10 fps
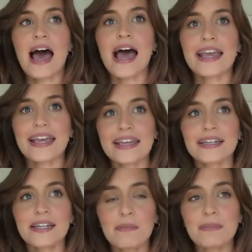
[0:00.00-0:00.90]
I
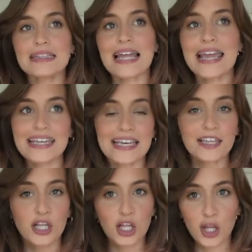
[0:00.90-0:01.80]
end up liking
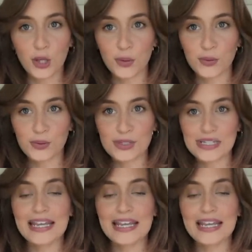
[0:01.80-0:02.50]
the clothes